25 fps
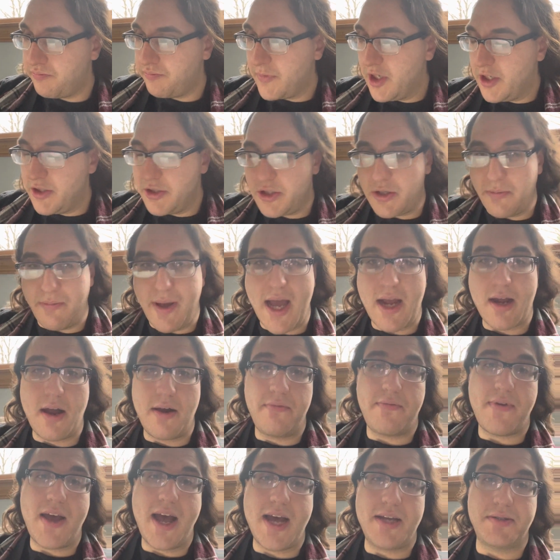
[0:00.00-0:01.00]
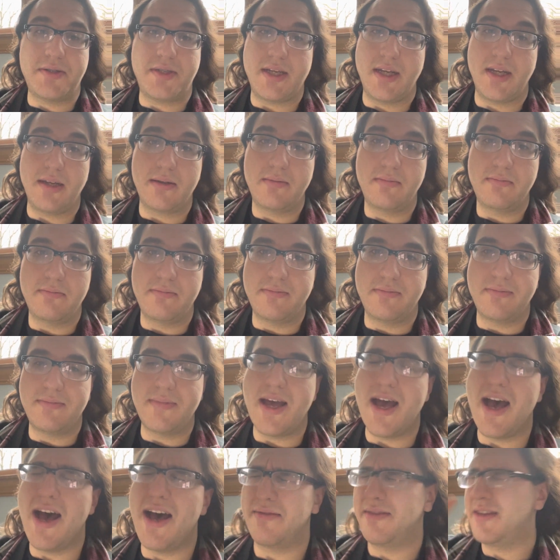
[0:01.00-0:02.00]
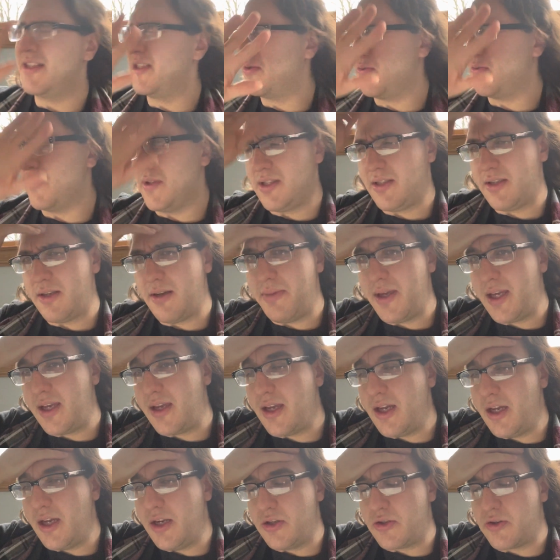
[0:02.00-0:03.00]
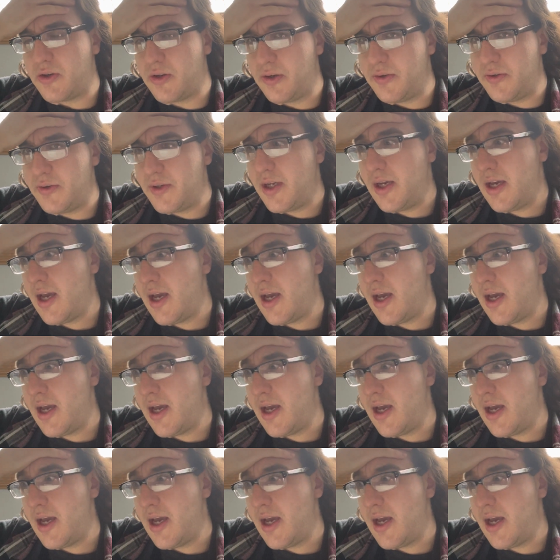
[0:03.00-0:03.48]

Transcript: So back on fasting. This was a big interlude.